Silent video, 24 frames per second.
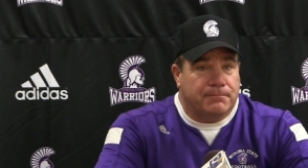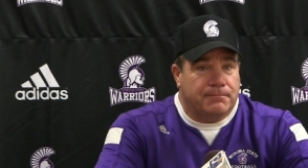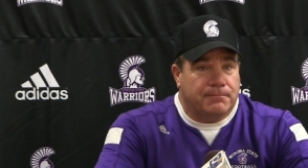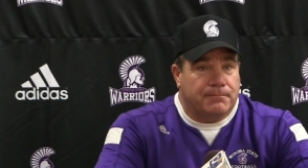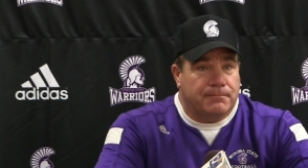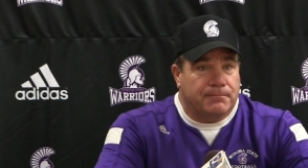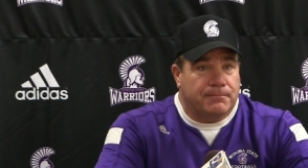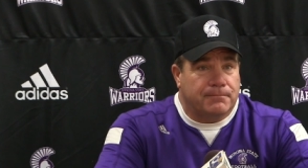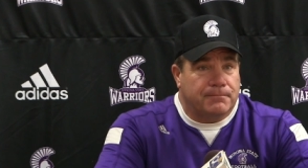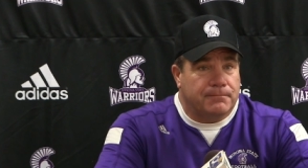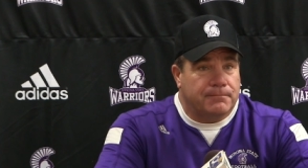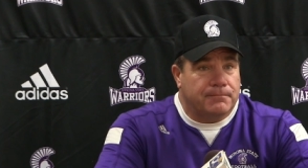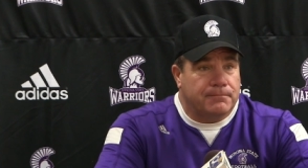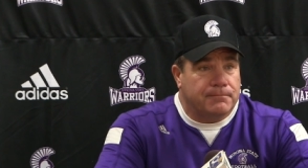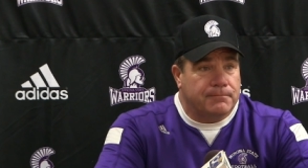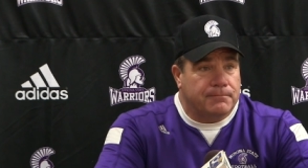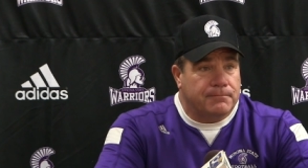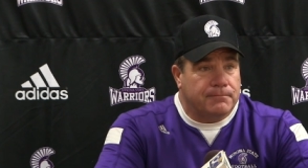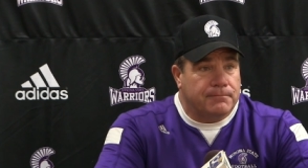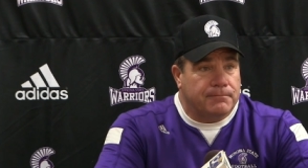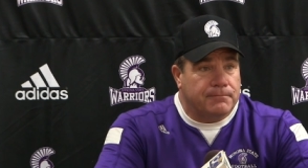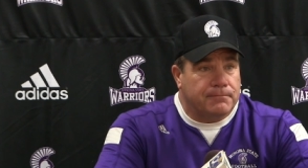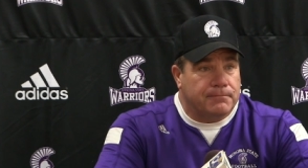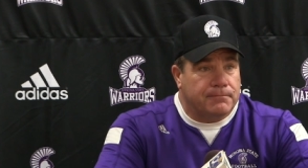you know,
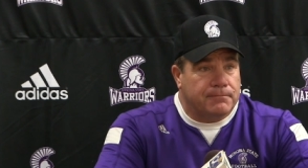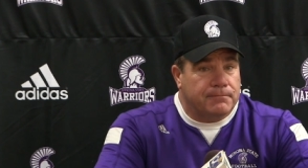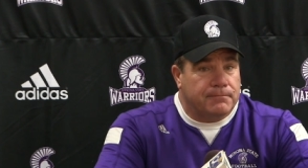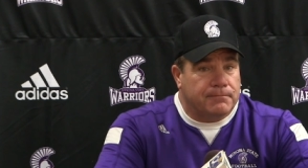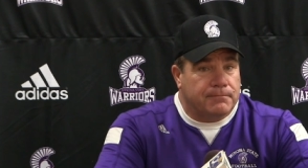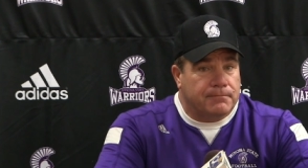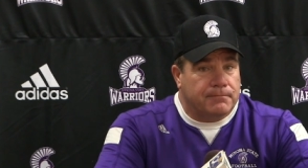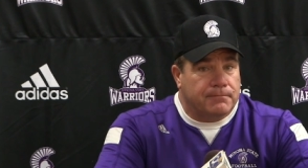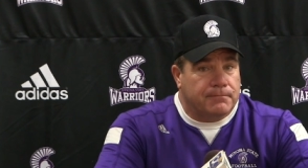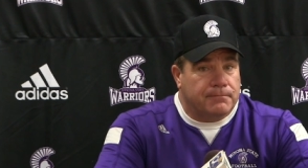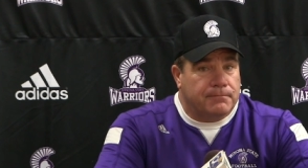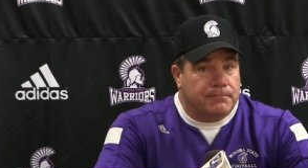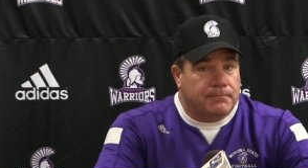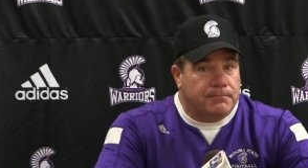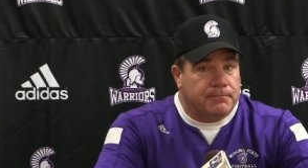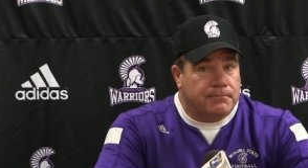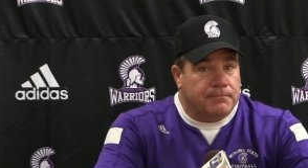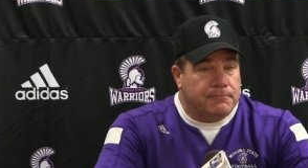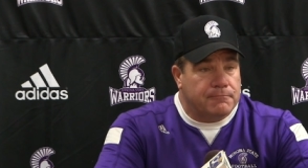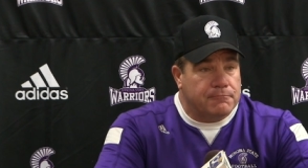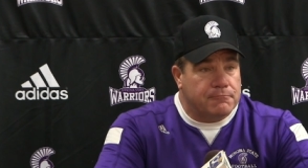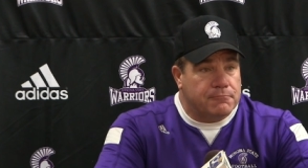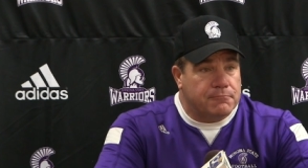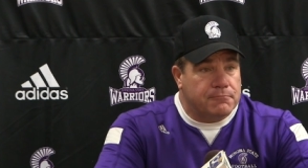defensively, how do you think you
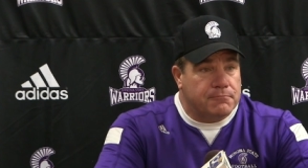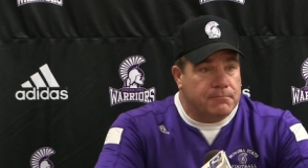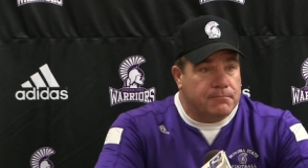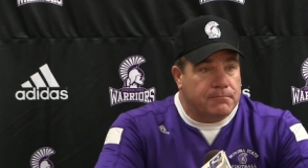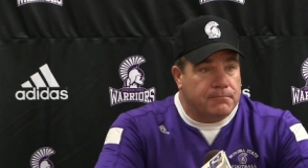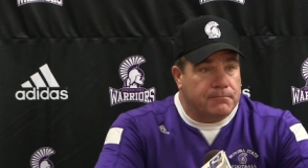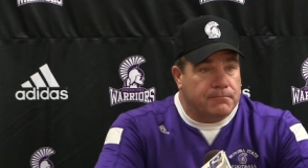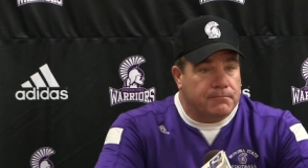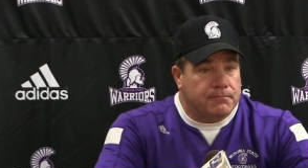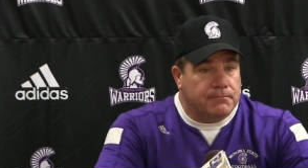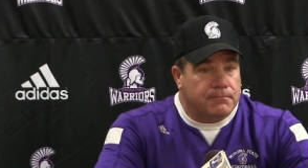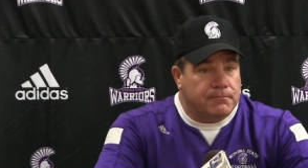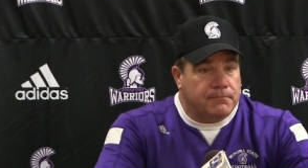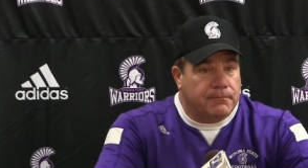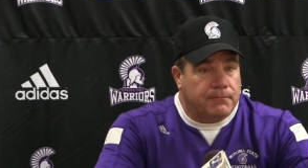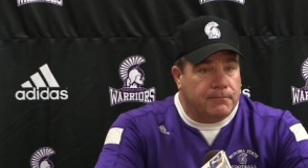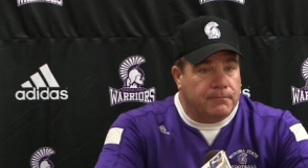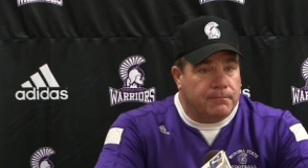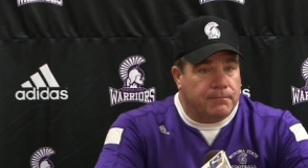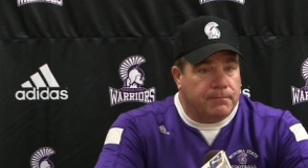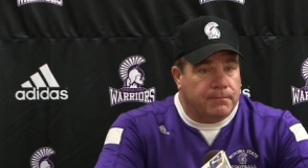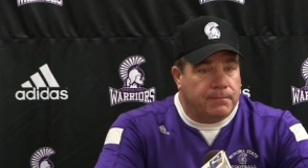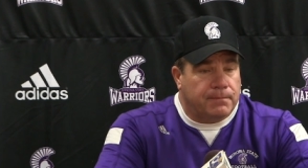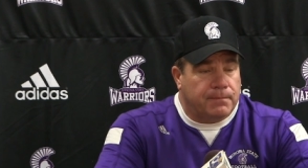guys handled, you know,
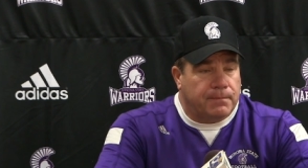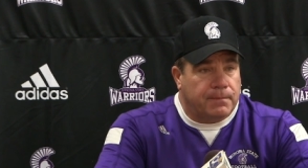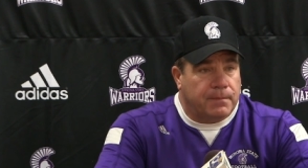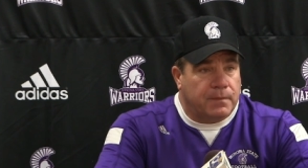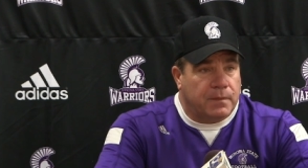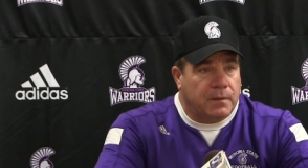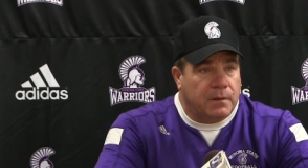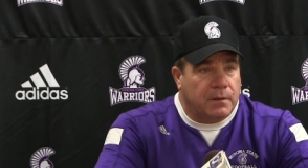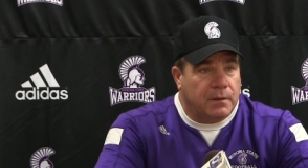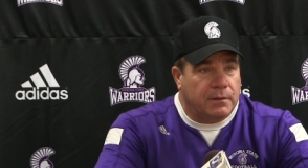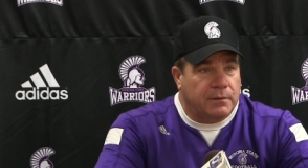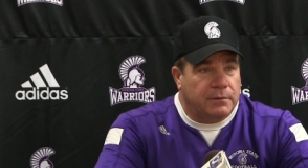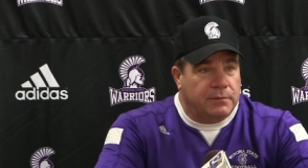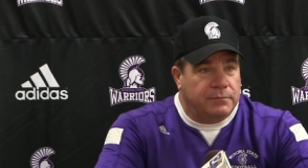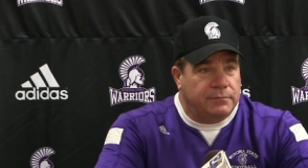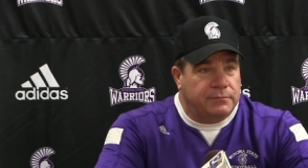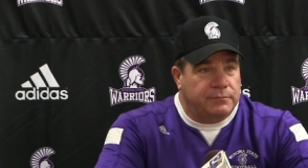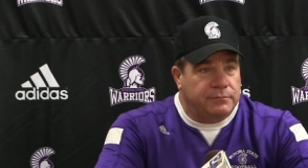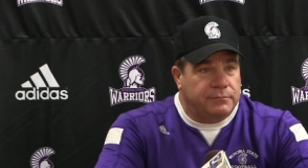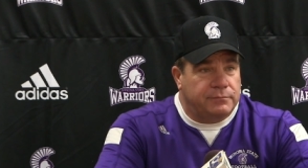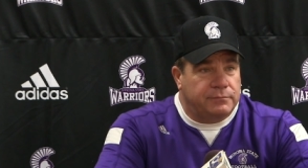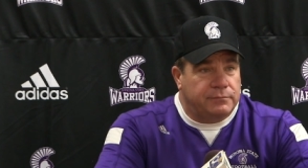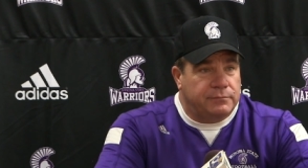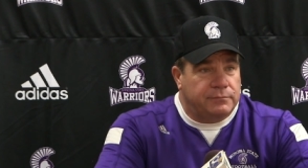their their
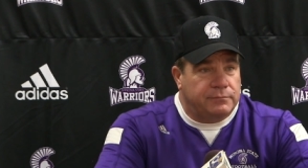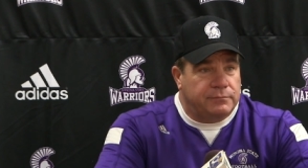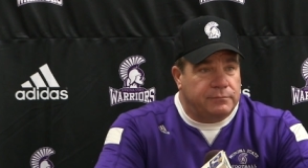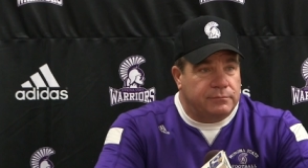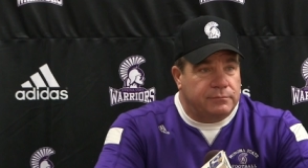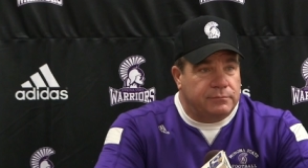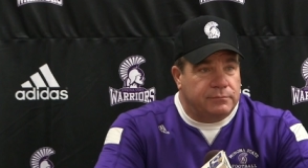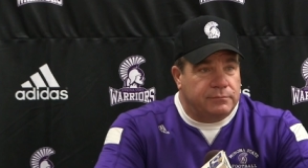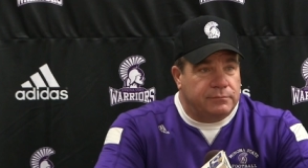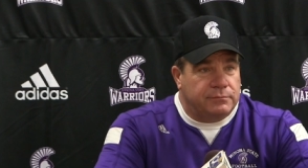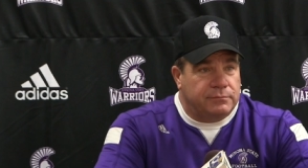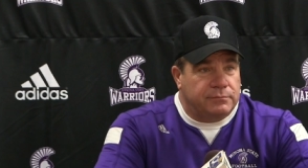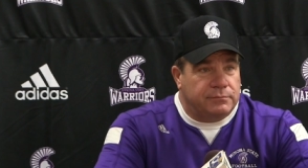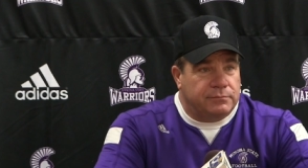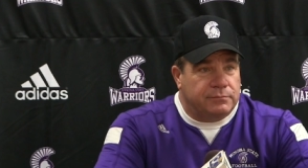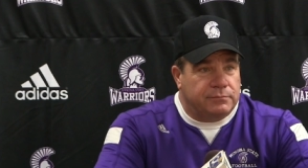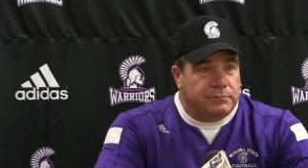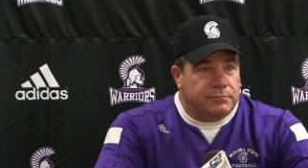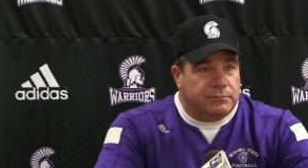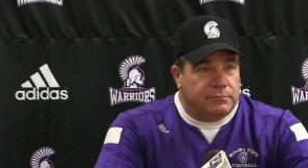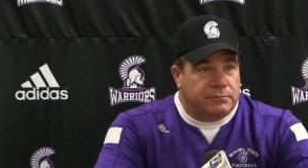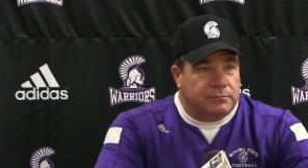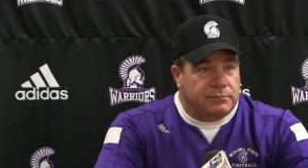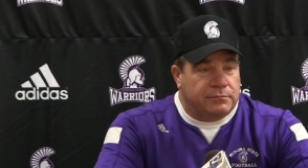various, you know, wildcat
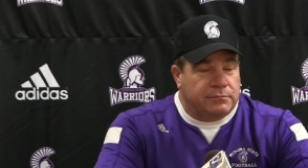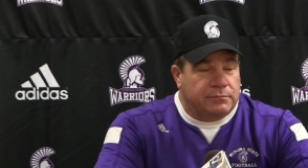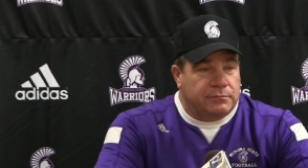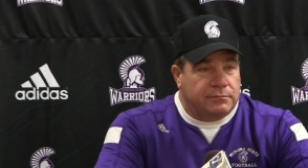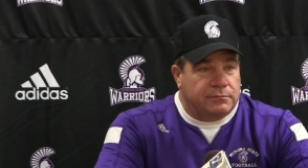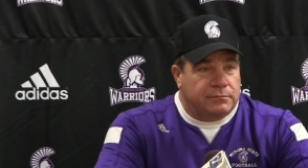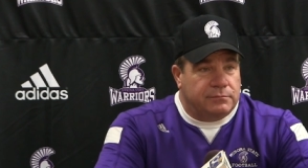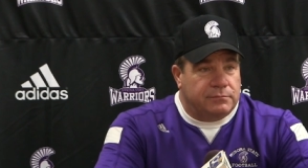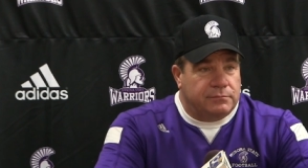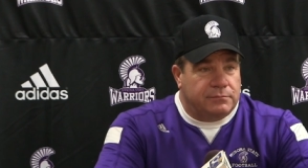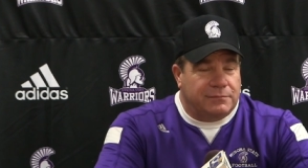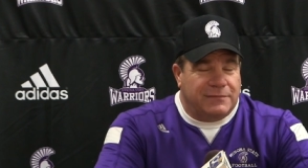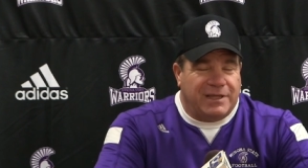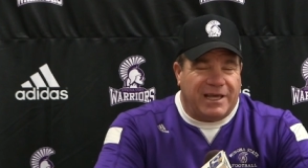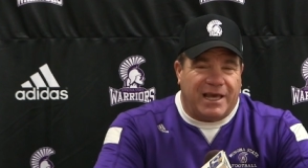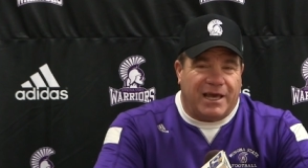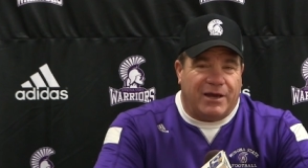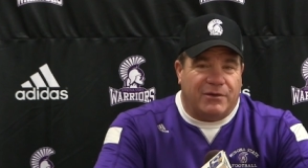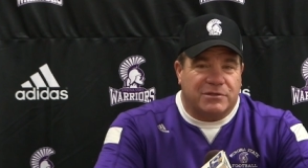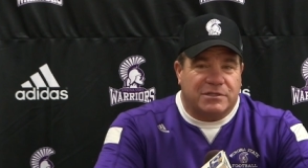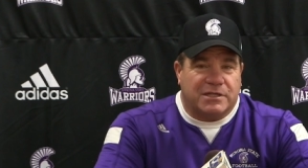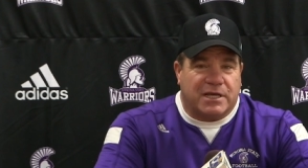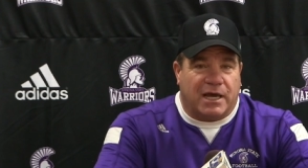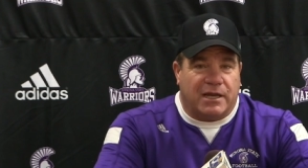formations and, and
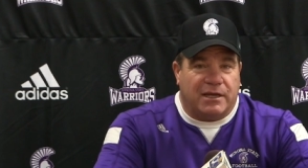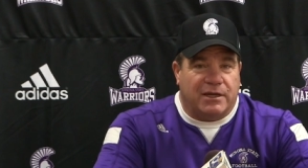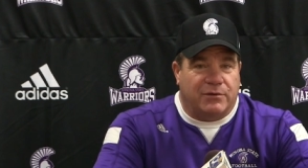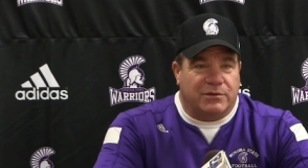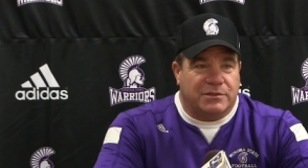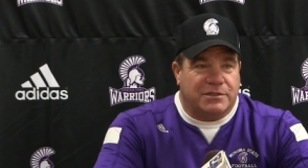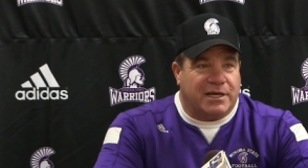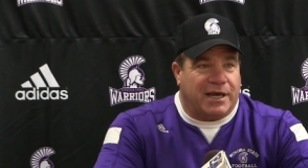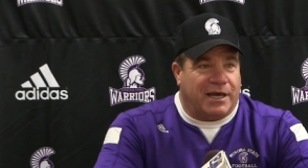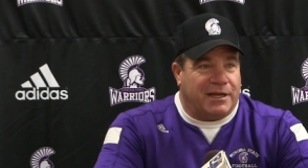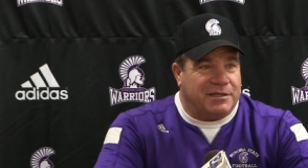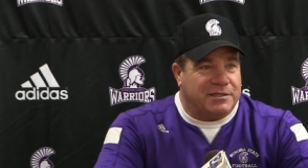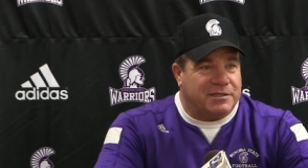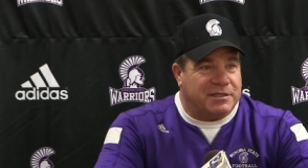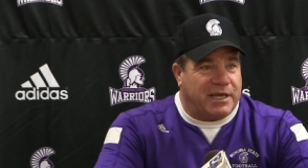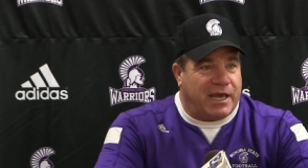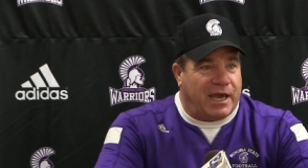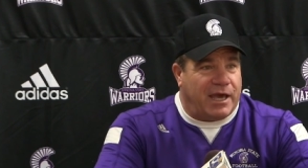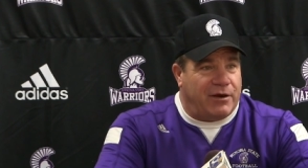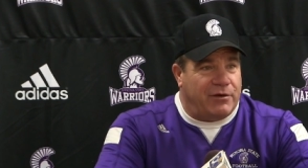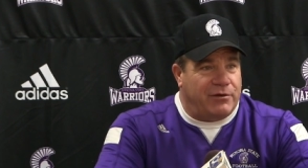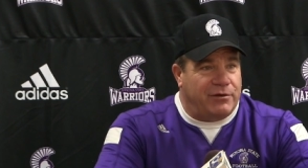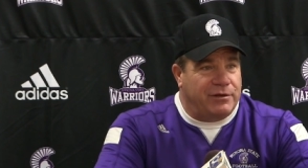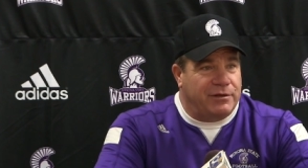yeah, it was kind of it was kind of
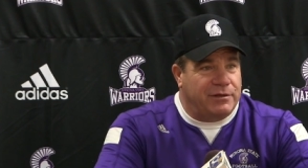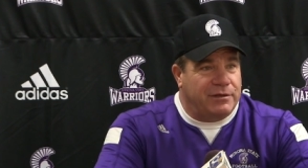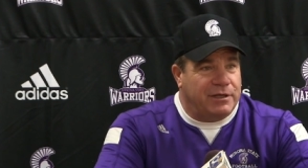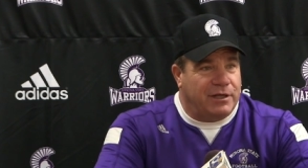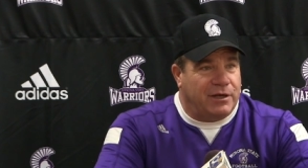scattered.